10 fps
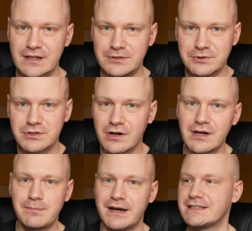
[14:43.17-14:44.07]
new
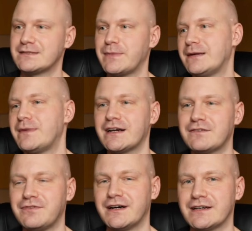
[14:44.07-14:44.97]
dollar-based money
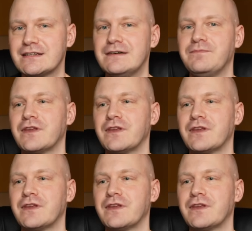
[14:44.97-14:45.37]
market funds,